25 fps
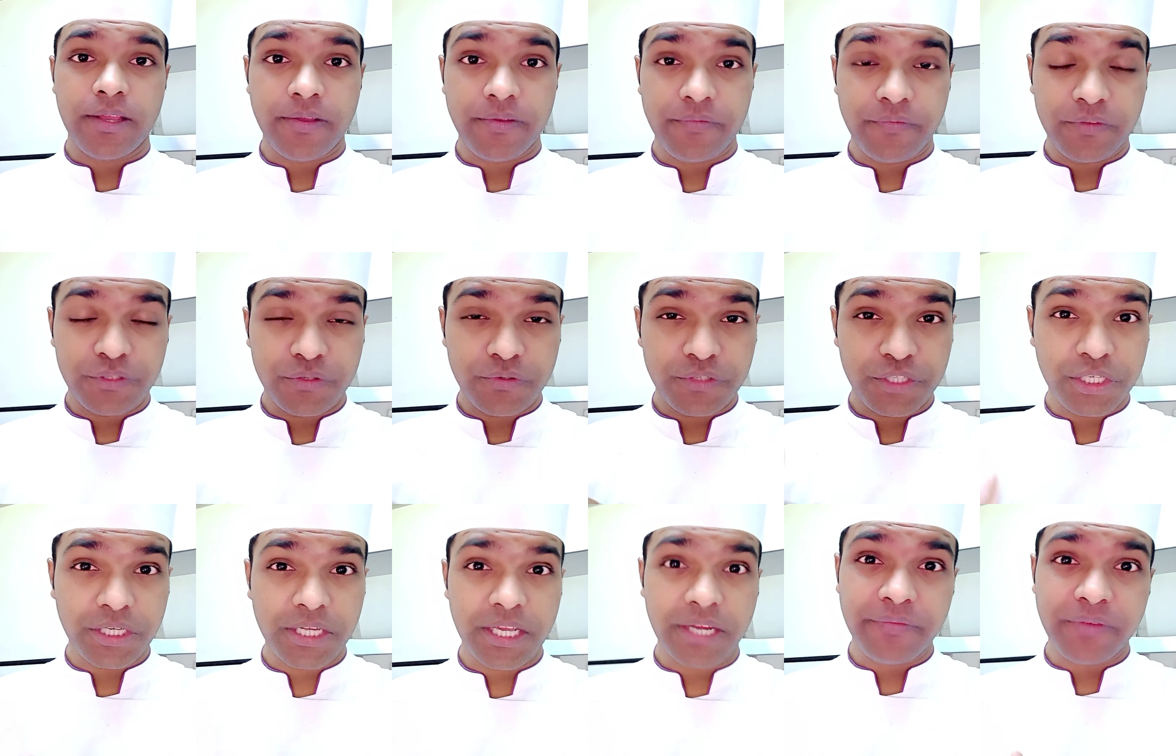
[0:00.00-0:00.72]

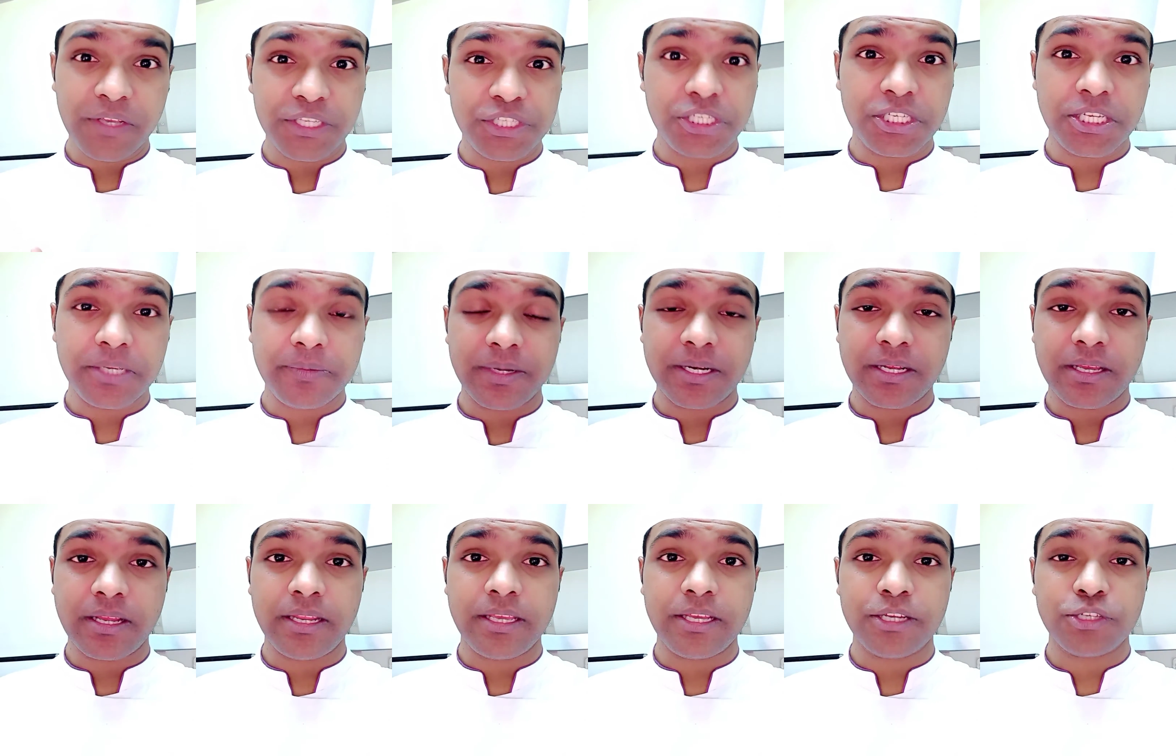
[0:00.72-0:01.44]
chicken vegetable
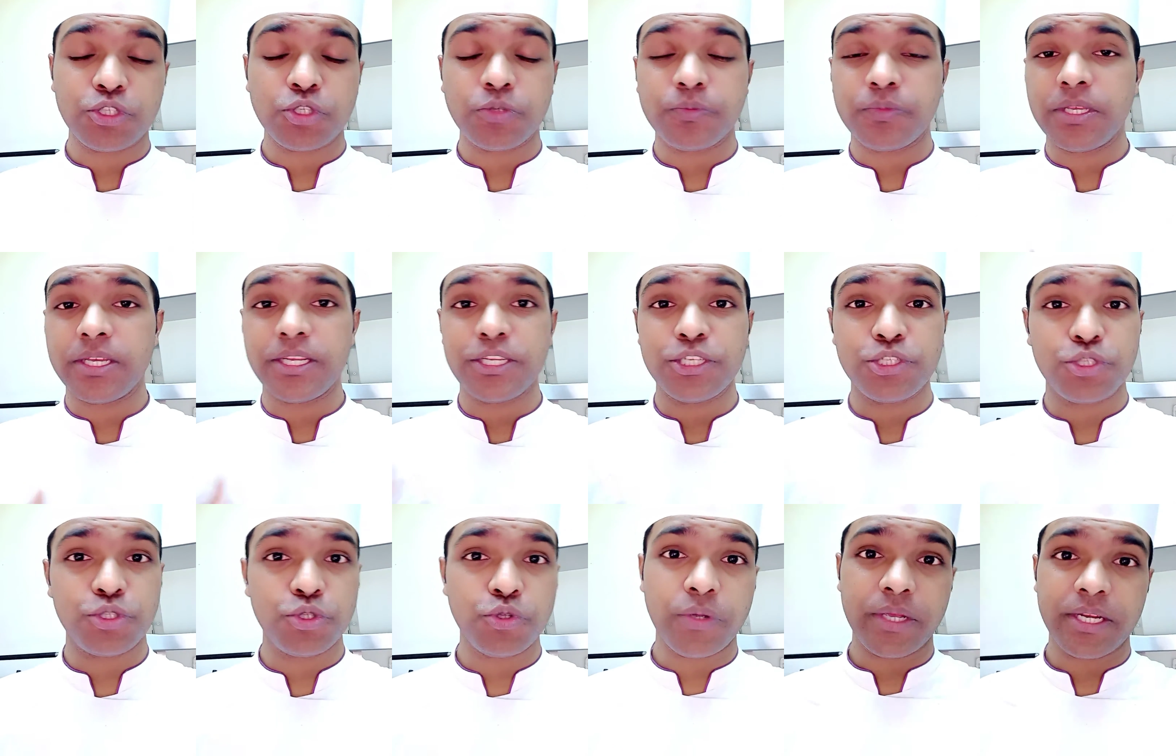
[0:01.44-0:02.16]
clear soup, there is
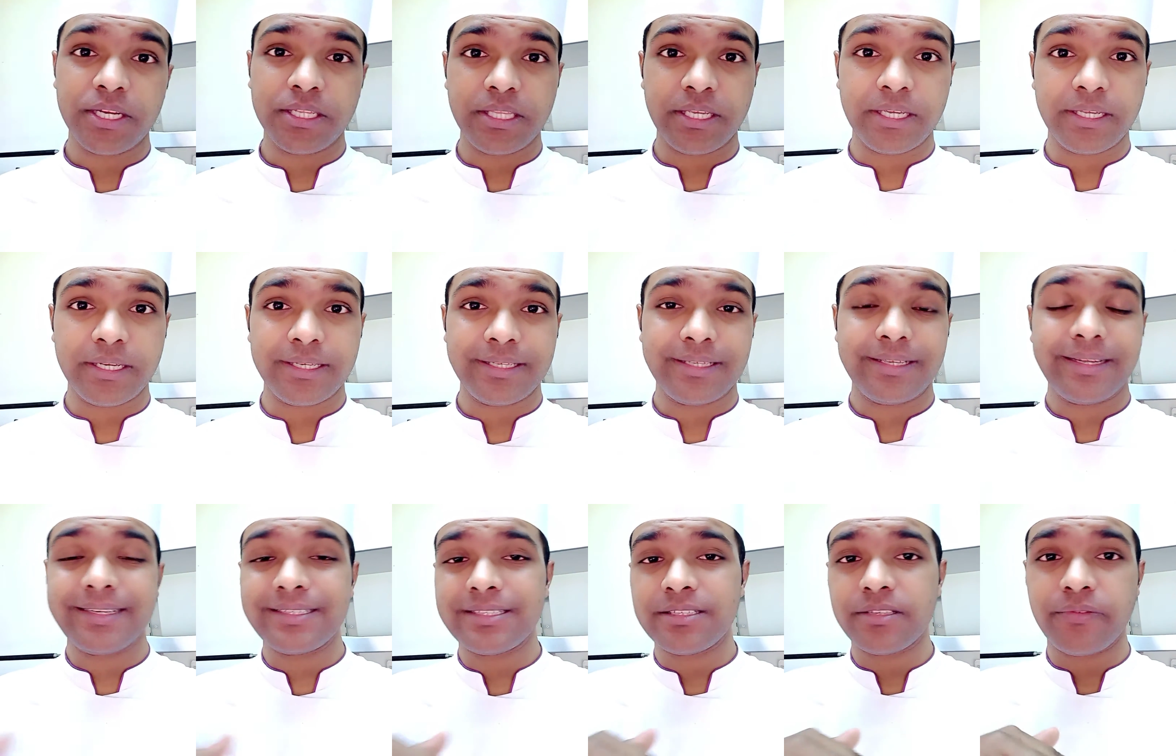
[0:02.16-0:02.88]
no any thickness,
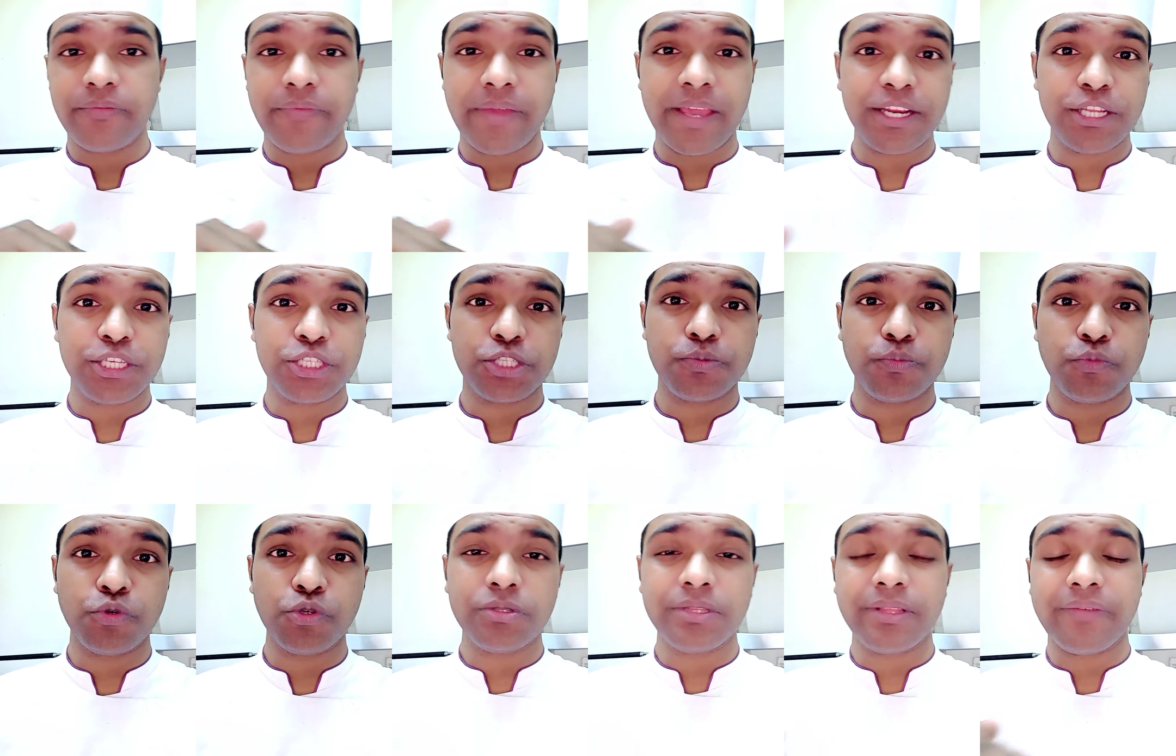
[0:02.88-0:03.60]
it's very
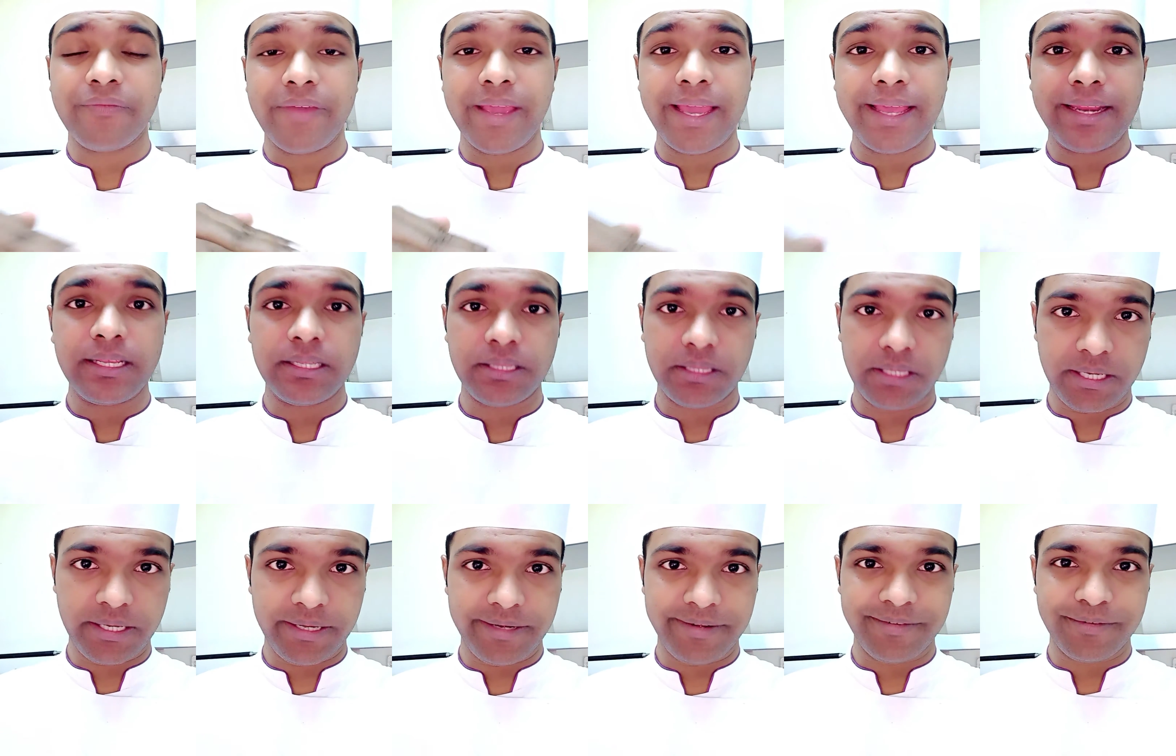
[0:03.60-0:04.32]
smooth, very
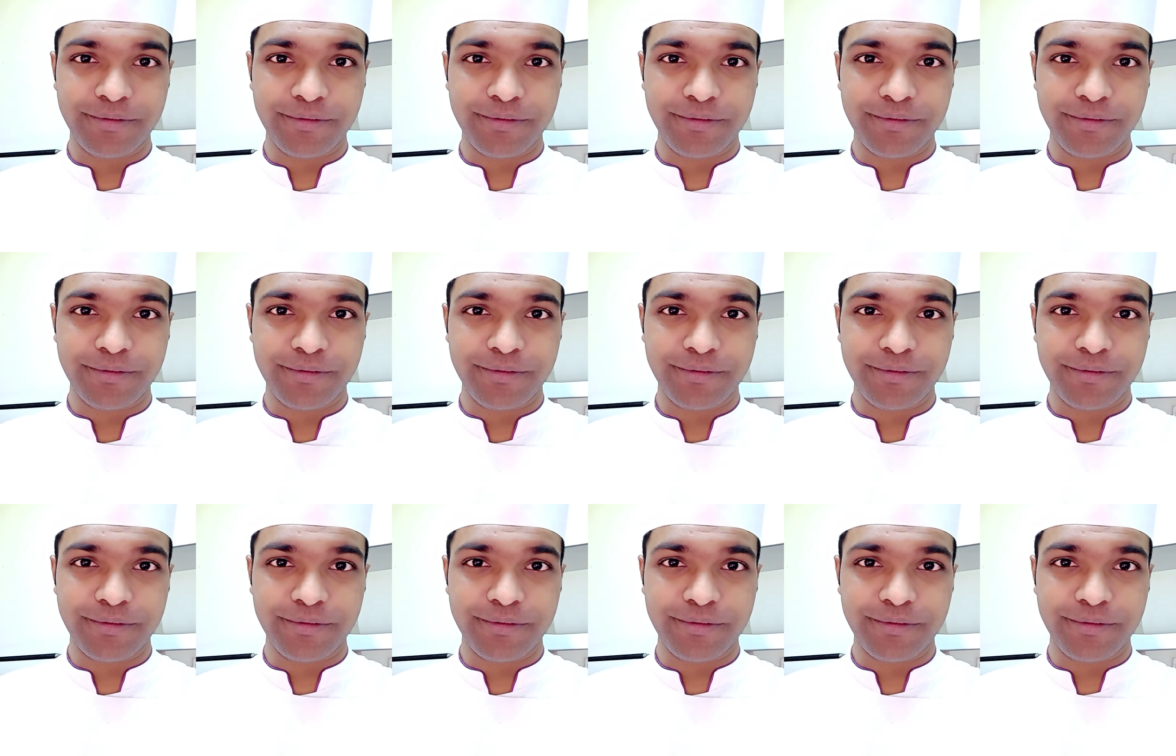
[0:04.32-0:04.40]
thin.